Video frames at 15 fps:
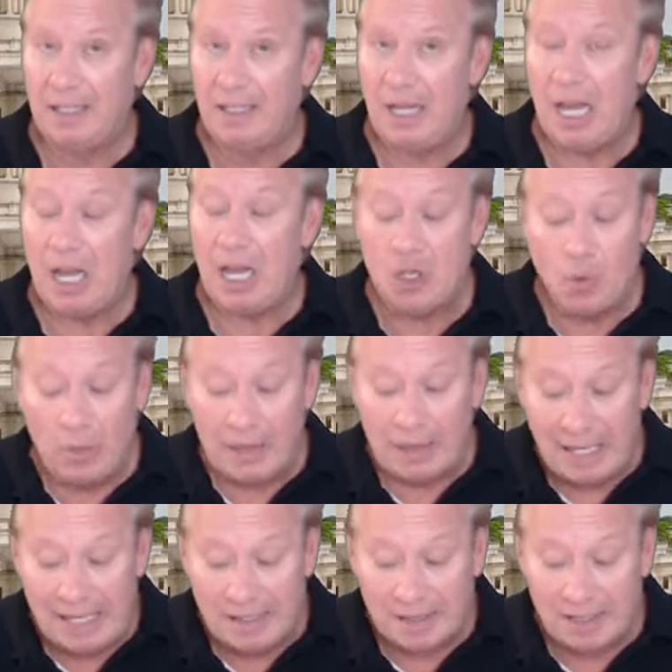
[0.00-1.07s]
and you would
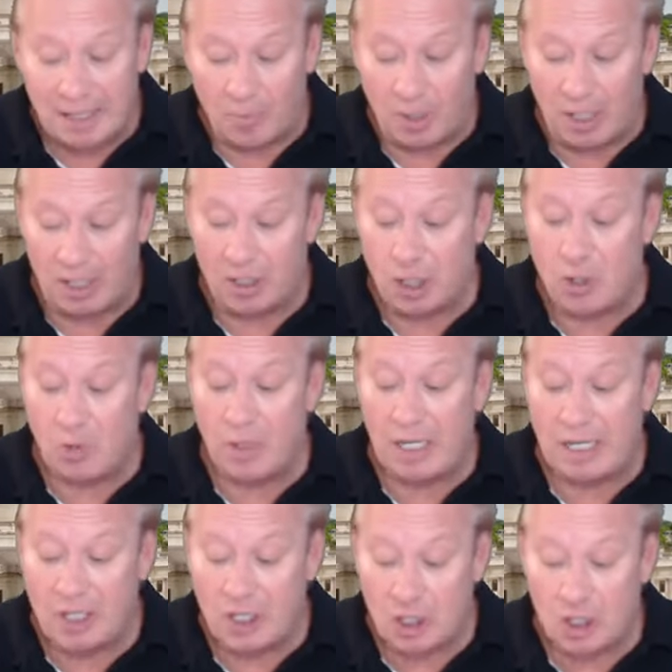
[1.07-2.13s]
like someone to do an
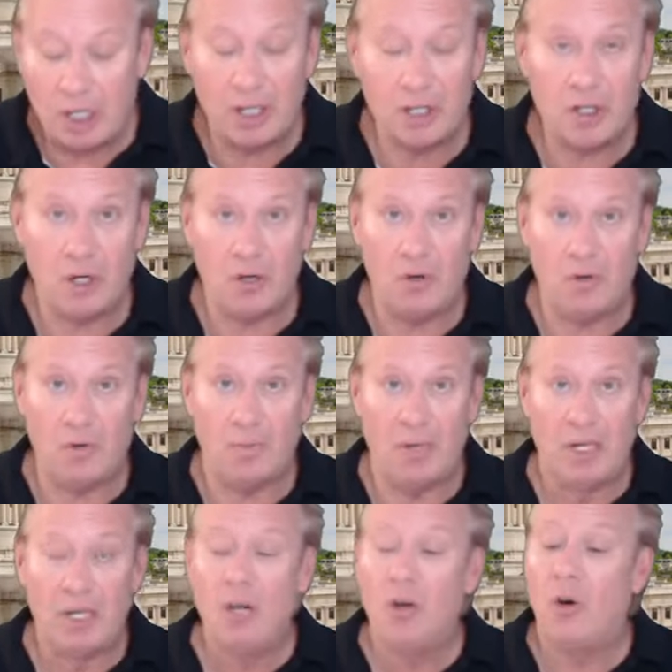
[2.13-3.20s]
addition on your home,
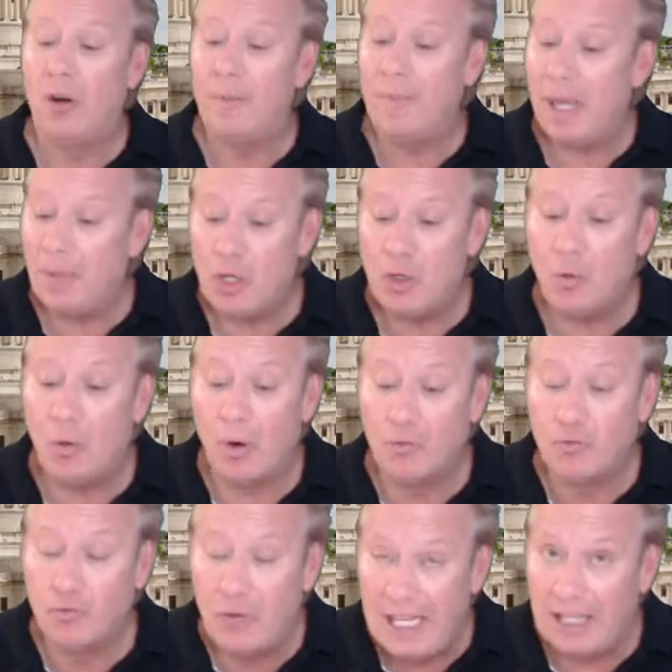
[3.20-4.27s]
or maybe do a
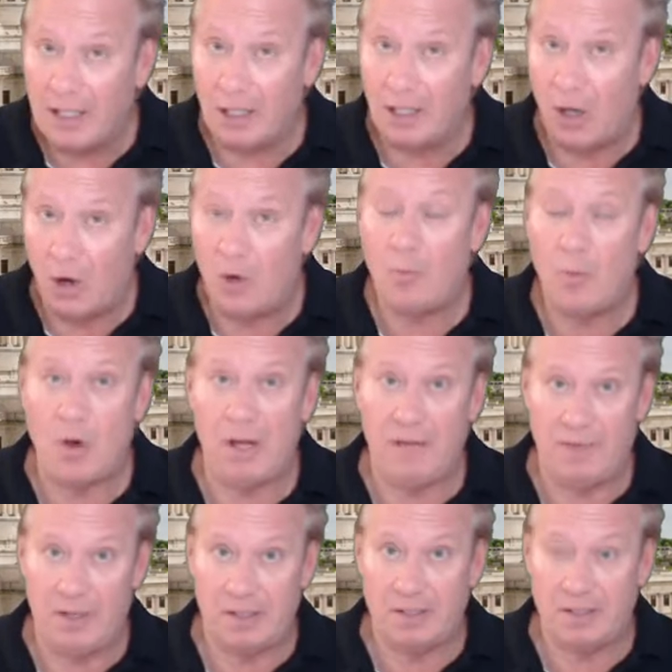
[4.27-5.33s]
real home
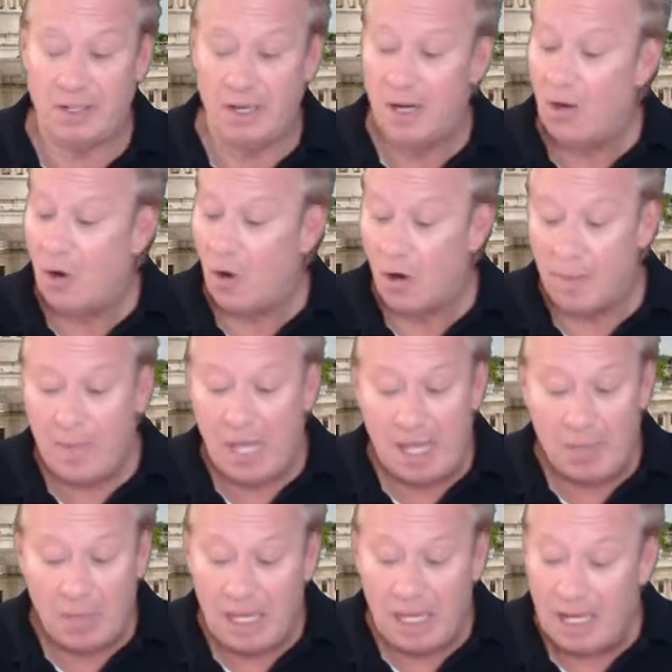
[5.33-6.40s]
office, or
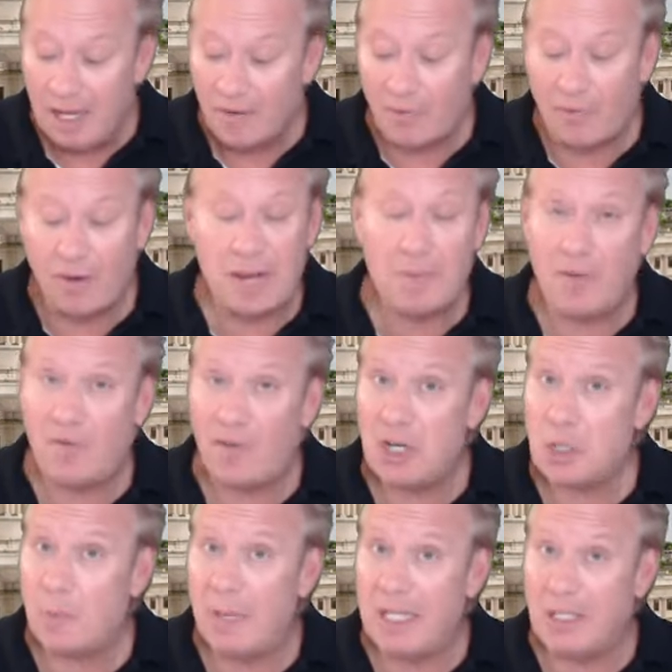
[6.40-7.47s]
maybe frame to
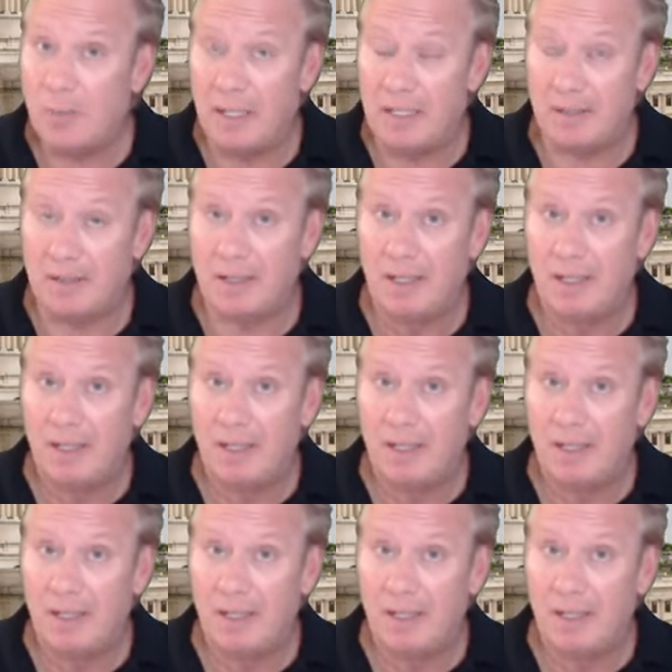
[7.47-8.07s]
finish basements,